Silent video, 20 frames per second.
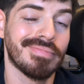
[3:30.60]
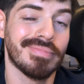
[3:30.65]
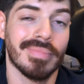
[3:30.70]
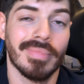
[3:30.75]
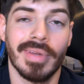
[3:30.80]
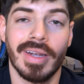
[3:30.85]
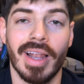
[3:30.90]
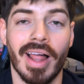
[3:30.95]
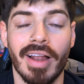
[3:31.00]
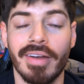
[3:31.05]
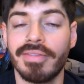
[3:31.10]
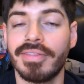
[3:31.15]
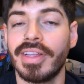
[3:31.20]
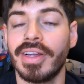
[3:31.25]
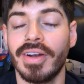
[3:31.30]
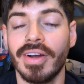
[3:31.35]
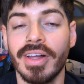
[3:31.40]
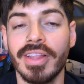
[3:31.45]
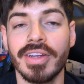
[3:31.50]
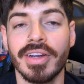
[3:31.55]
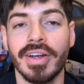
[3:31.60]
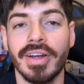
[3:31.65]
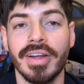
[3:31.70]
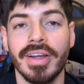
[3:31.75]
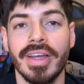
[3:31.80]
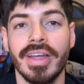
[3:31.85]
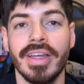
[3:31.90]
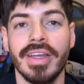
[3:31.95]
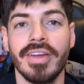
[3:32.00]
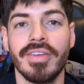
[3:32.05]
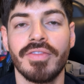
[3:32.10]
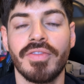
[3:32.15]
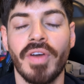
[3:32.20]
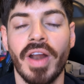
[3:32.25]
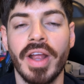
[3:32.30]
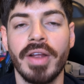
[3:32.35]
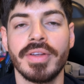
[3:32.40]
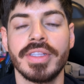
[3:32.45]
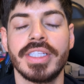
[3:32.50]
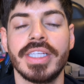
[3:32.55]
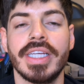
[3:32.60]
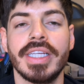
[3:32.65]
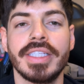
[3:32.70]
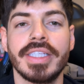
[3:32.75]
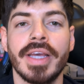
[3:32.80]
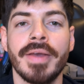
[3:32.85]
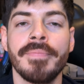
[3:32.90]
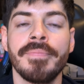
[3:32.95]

a lot of their other fragrances.